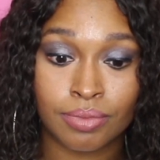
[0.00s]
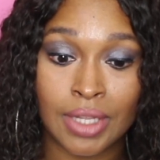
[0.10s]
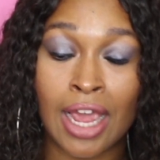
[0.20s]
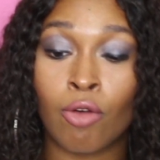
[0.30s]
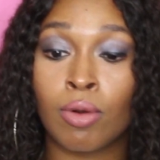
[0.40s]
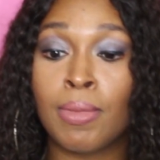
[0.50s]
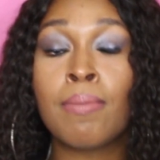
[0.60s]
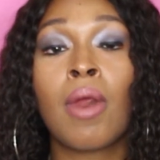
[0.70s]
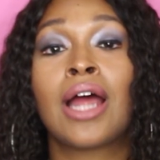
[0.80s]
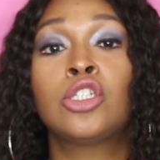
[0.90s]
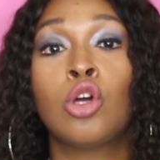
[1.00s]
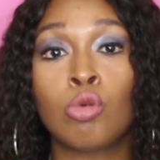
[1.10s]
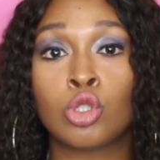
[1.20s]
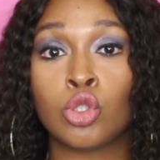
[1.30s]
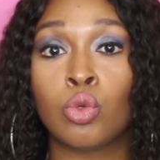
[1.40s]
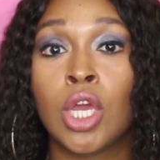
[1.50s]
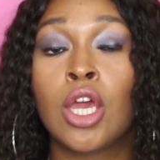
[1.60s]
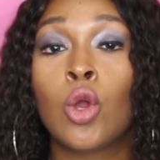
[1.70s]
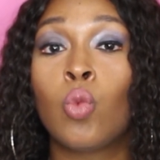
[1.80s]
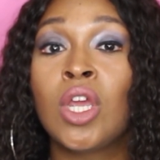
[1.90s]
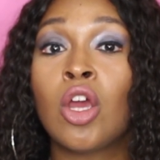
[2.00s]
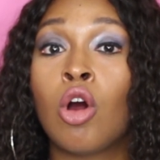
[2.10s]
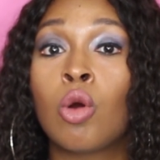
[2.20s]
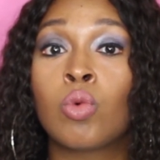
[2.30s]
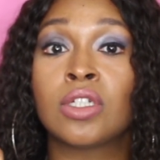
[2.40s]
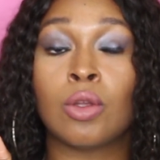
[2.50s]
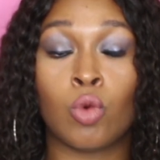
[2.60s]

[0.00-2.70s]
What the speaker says: Now, remember I told you, we all went,